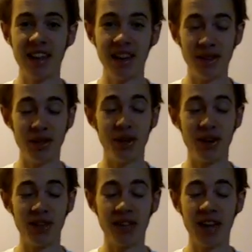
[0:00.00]
Andrew
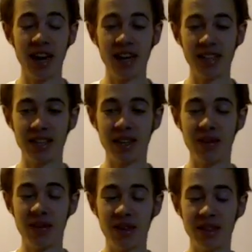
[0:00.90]
Harvey asked,
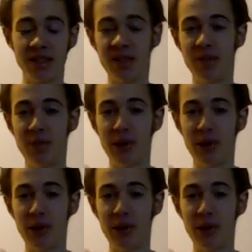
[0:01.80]
like, what is your